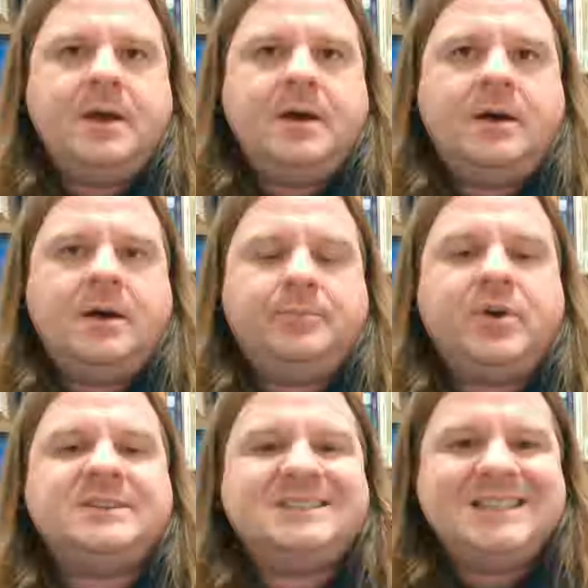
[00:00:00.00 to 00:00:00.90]

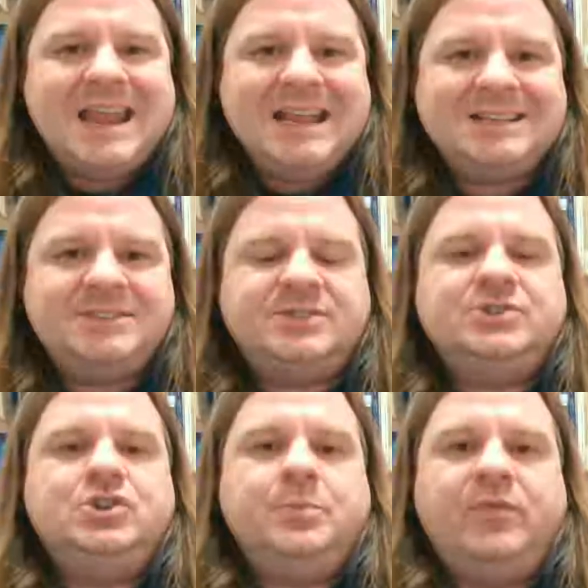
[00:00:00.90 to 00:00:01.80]

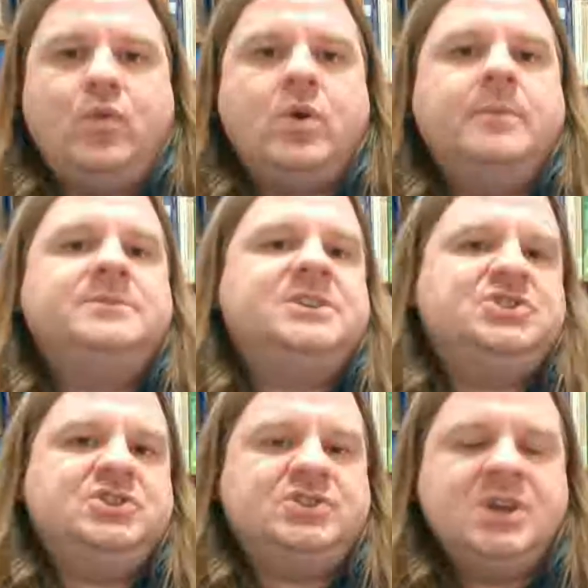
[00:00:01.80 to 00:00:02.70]
prosthetics to perform,
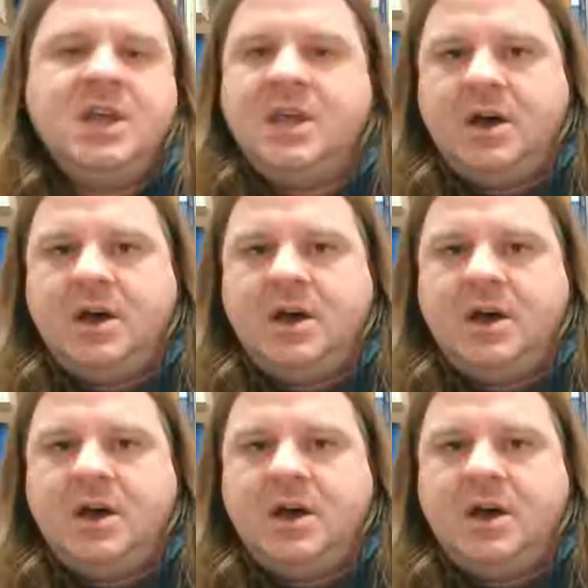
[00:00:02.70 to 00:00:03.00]
such as